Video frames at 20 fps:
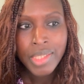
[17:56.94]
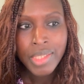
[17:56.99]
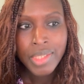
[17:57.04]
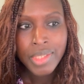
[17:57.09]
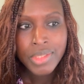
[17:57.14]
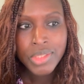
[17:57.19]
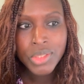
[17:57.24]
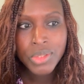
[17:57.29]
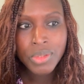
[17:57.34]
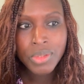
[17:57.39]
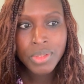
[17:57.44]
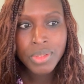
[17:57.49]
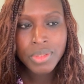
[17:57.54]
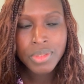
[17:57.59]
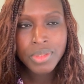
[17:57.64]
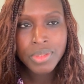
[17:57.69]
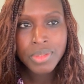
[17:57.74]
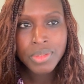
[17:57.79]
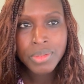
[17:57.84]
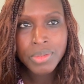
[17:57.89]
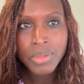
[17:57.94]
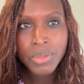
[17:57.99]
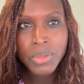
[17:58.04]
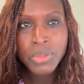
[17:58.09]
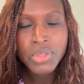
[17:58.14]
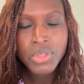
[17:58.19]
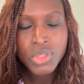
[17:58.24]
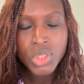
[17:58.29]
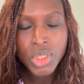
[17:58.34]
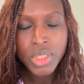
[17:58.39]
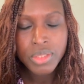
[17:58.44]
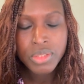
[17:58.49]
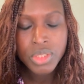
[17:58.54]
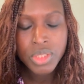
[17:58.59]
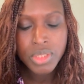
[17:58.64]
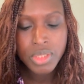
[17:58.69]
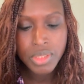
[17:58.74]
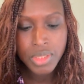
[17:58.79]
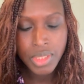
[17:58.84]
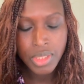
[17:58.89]
So all the
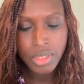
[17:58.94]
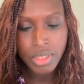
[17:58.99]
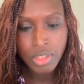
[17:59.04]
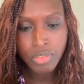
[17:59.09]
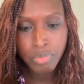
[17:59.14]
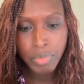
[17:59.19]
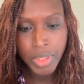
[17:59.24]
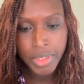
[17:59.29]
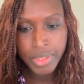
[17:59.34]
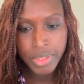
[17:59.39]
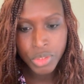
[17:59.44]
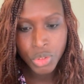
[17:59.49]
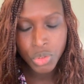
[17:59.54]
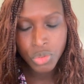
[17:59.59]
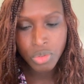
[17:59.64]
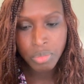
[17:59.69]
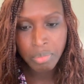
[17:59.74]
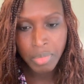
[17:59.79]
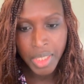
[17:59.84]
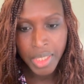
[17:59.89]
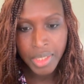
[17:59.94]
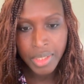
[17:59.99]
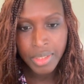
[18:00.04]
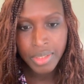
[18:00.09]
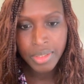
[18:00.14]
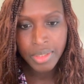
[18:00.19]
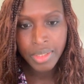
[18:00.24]
changes that I've managed to make,